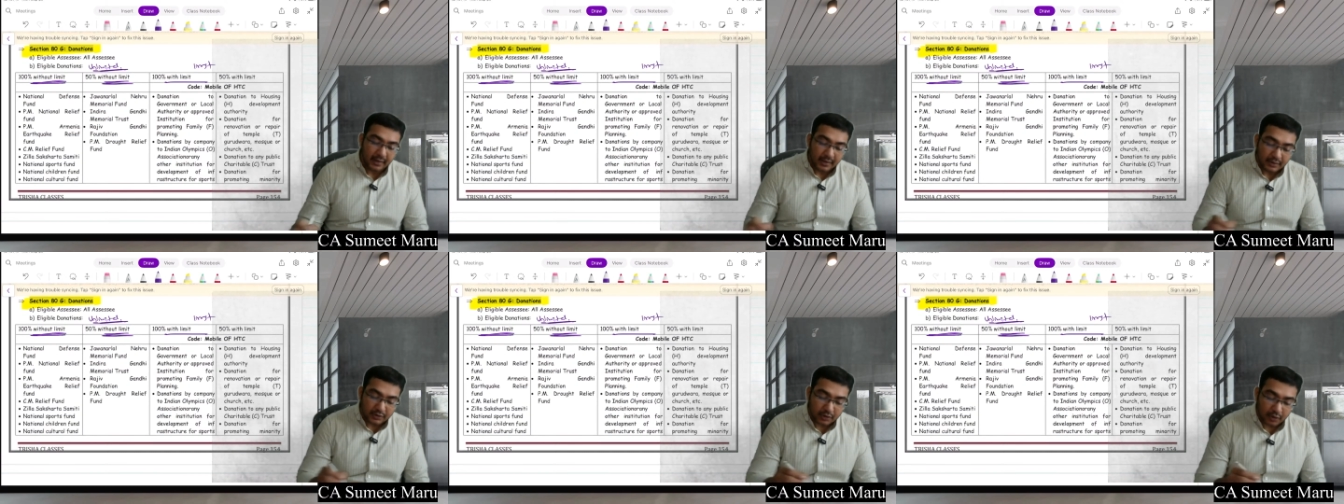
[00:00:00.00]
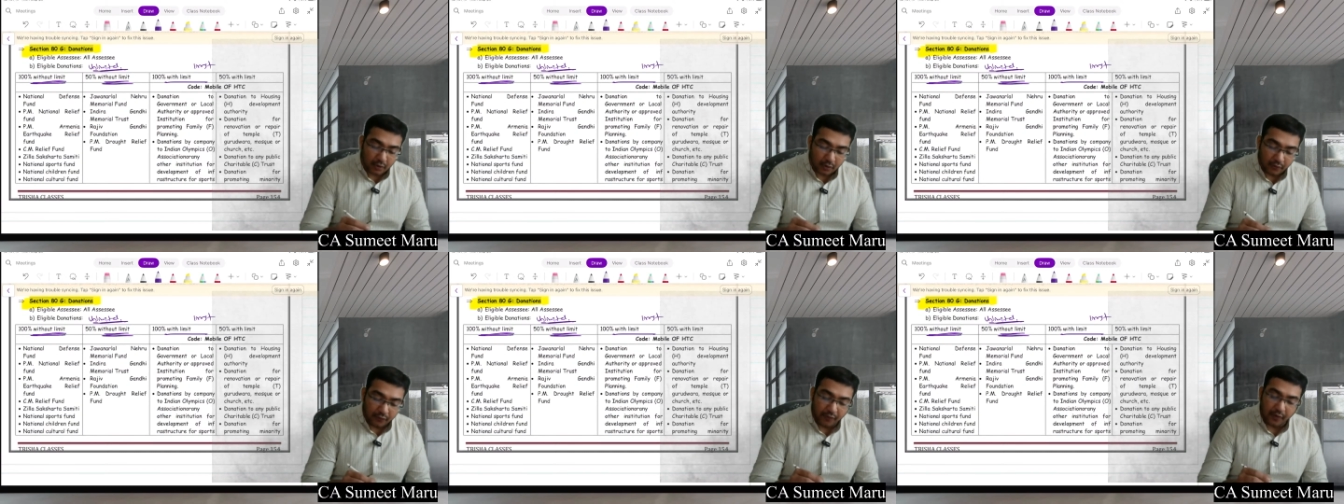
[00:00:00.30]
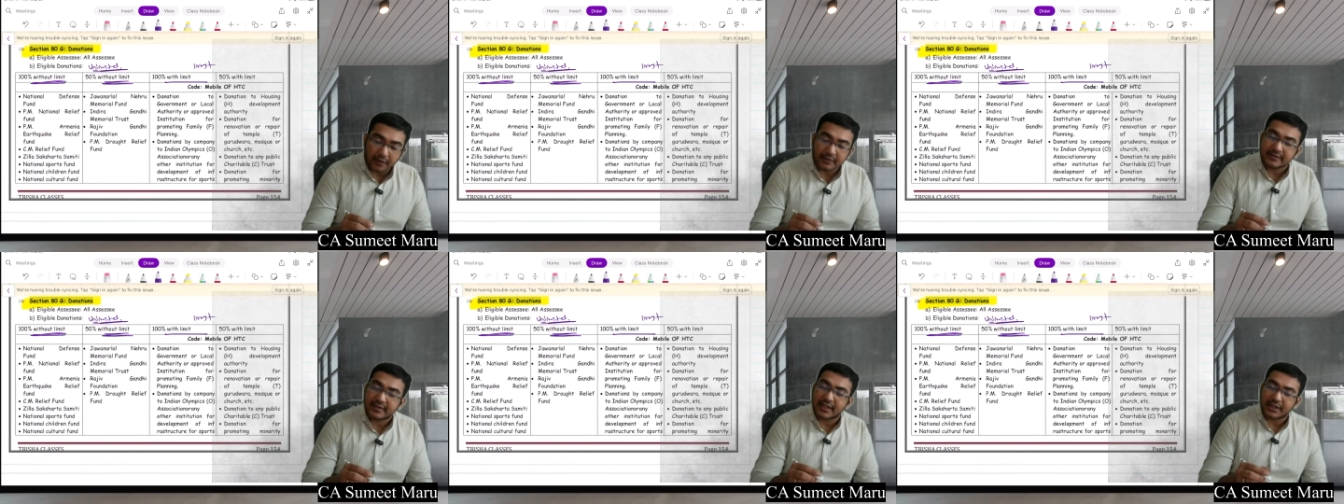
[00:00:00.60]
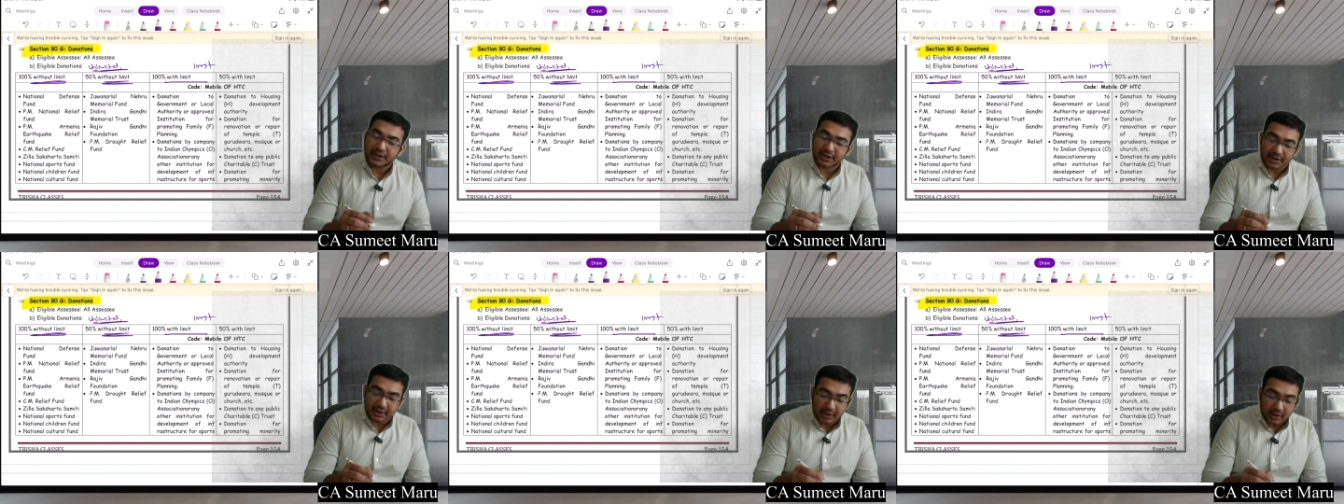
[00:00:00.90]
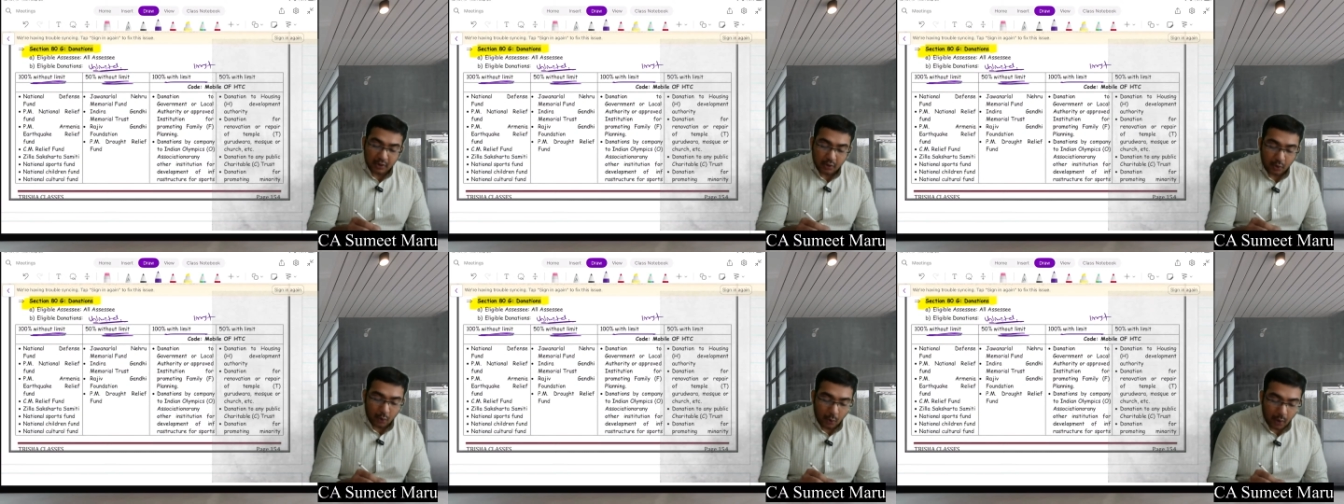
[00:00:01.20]
So for such
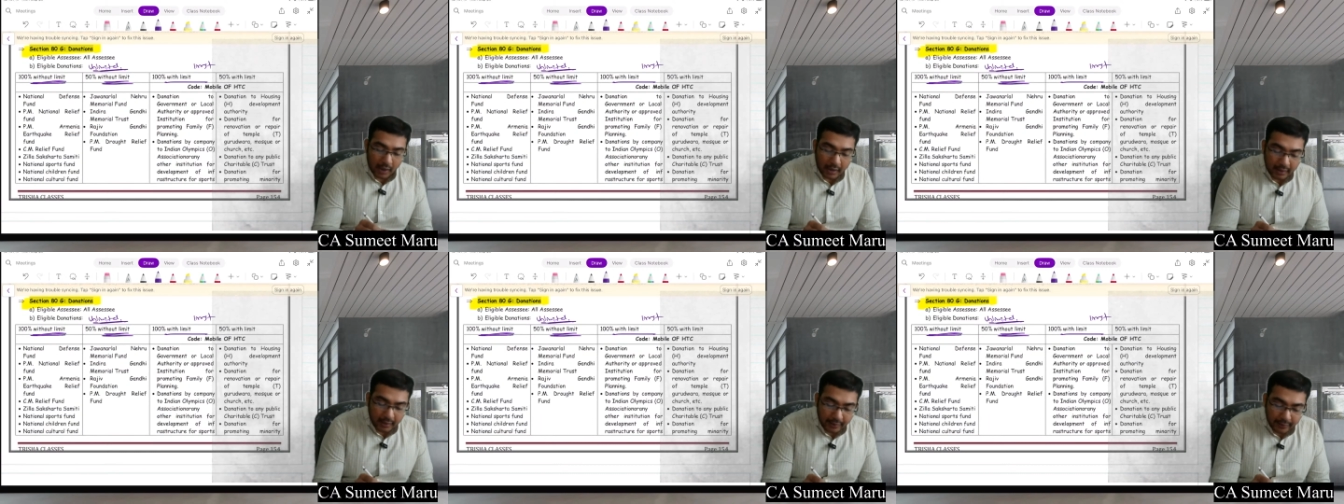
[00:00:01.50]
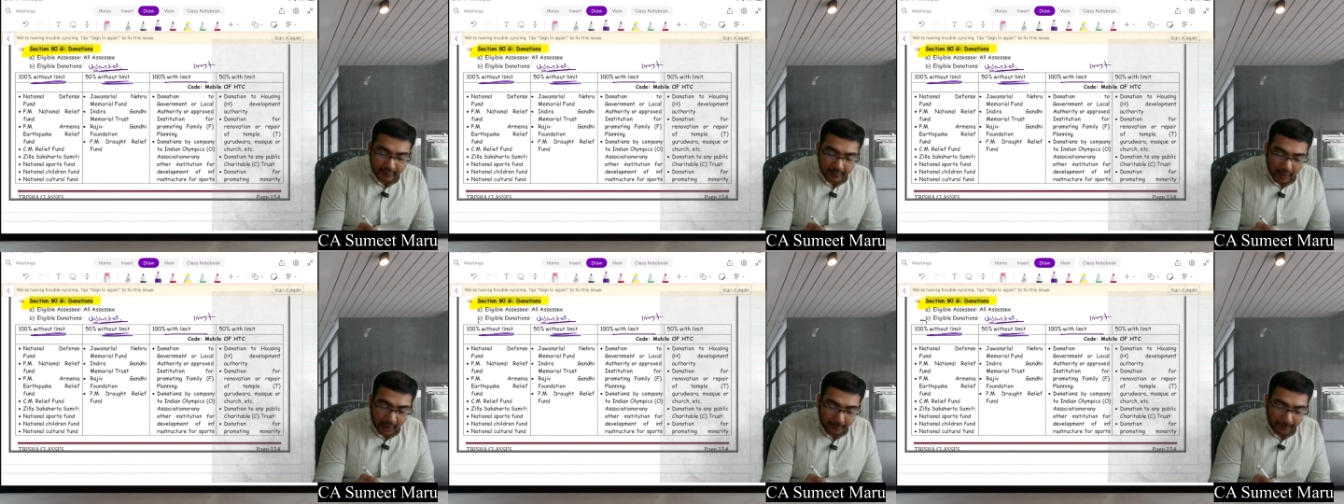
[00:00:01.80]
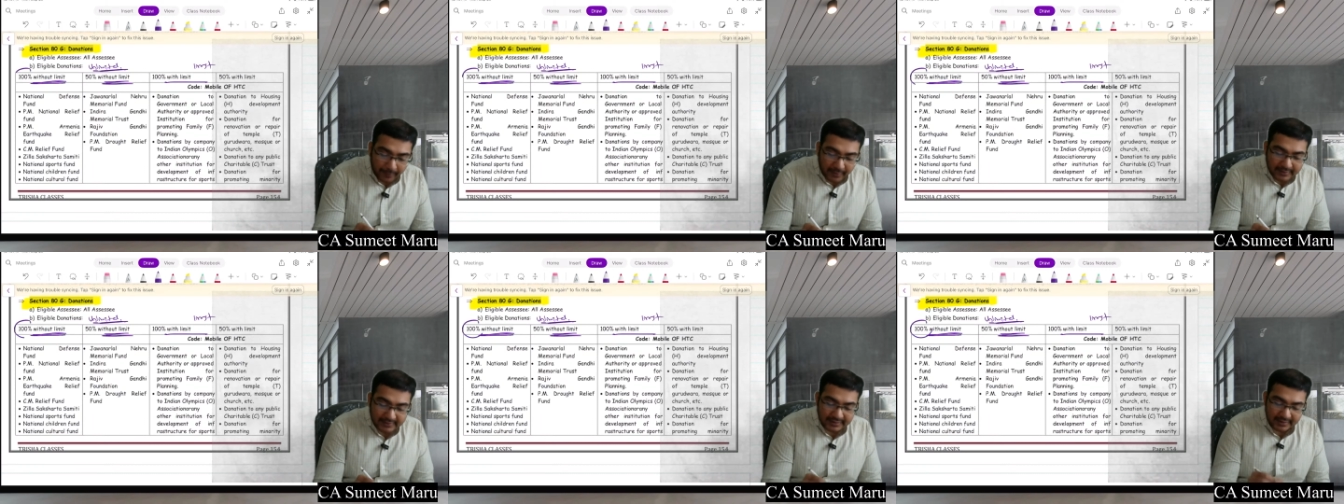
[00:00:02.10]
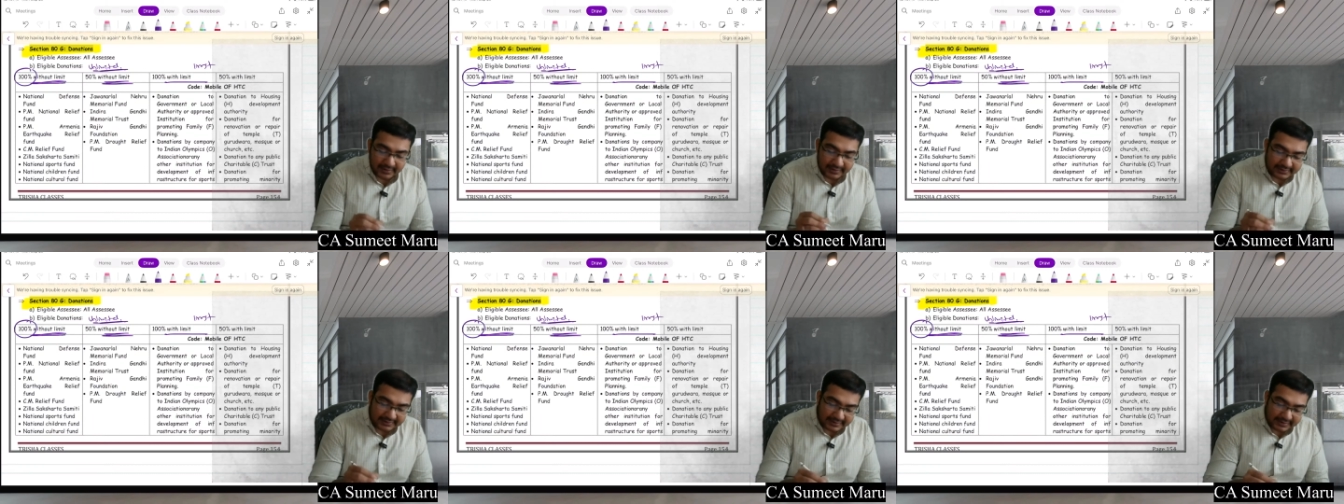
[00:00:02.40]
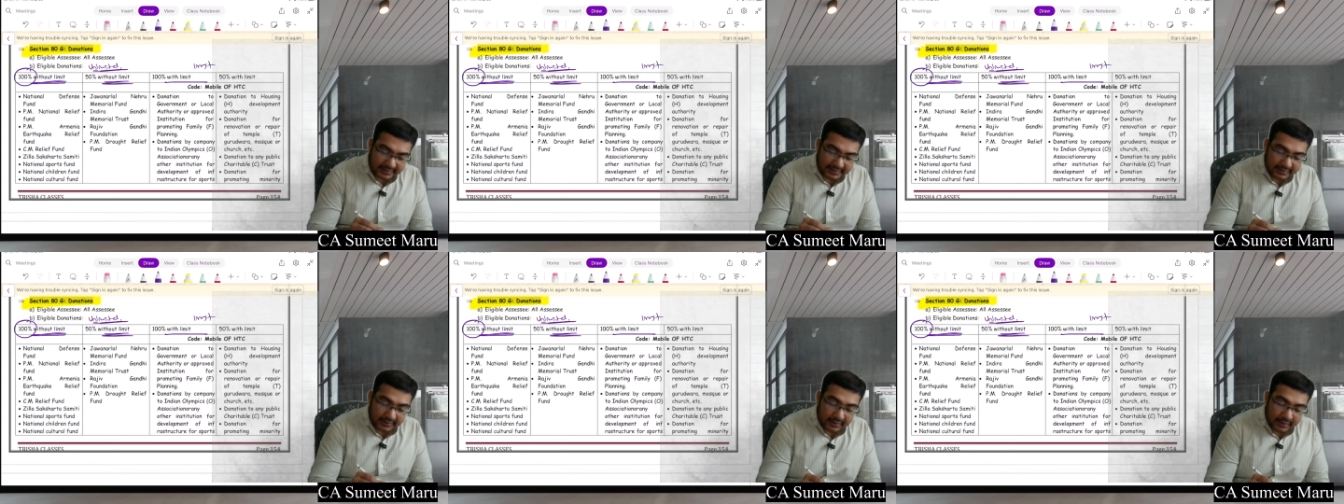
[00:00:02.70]
who are 100%,
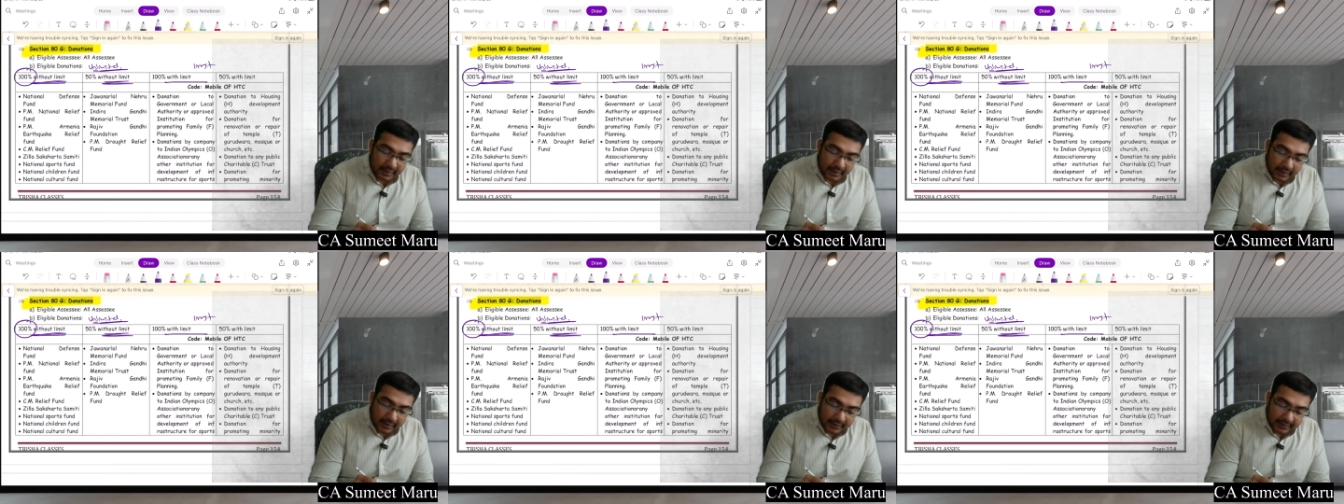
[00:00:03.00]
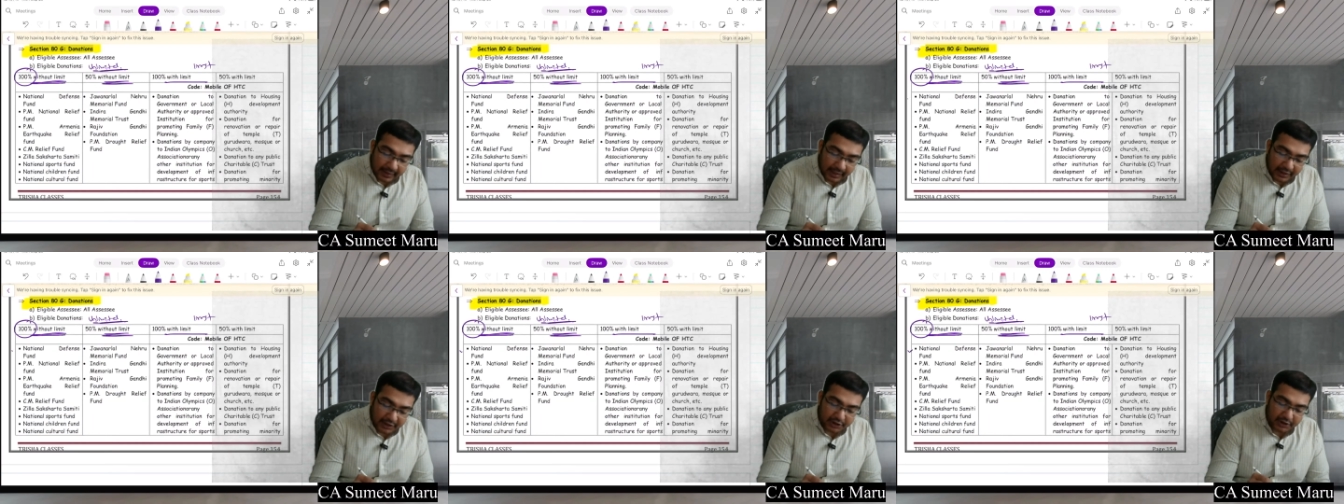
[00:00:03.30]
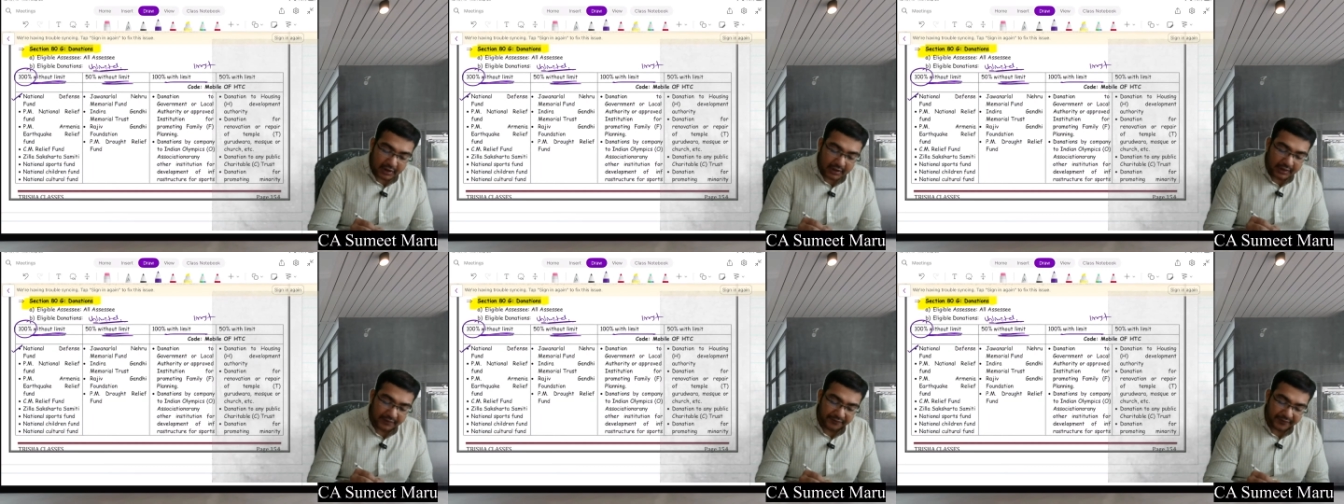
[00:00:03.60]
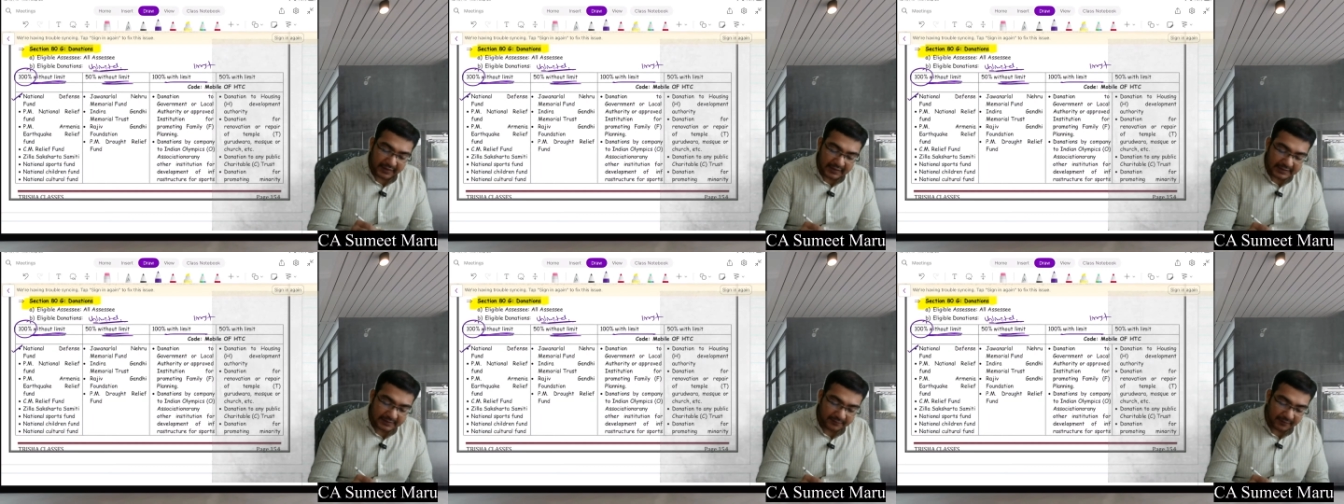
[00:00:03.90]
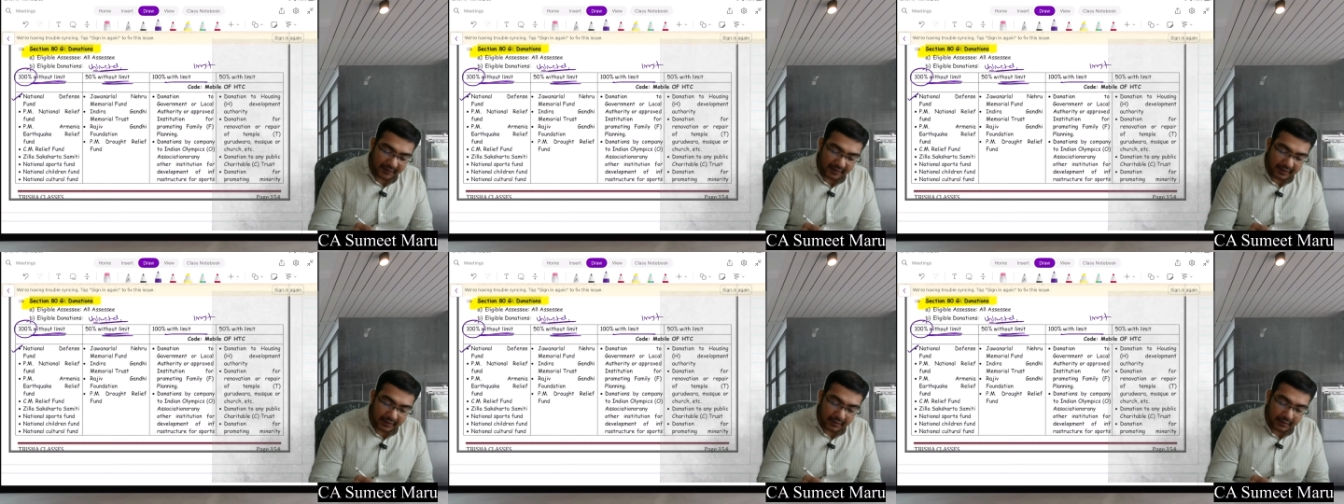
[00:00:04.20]
see, National Defence
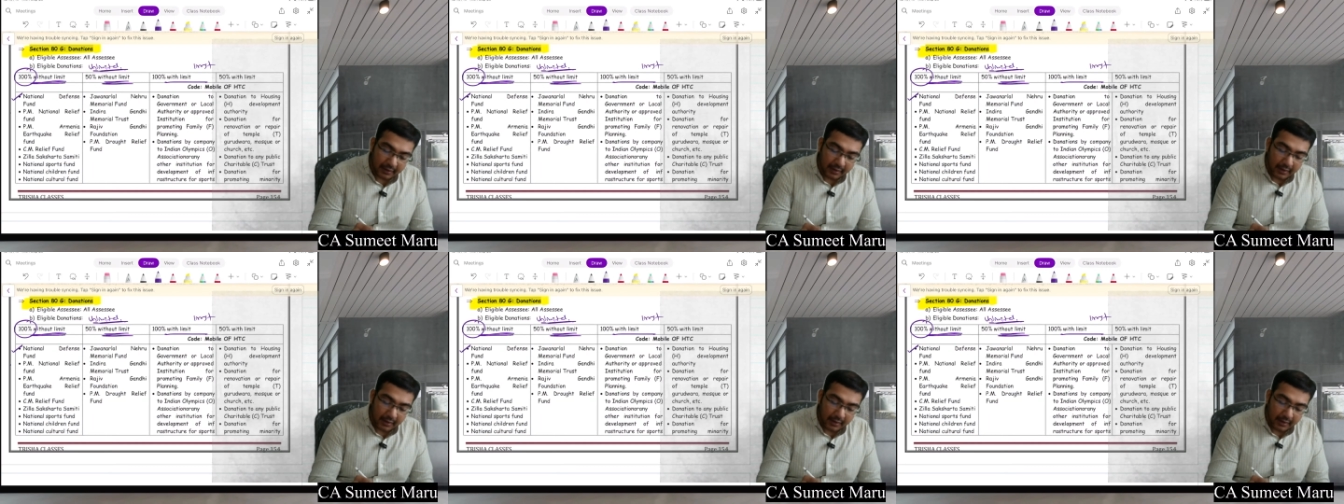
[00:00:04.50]
Fund,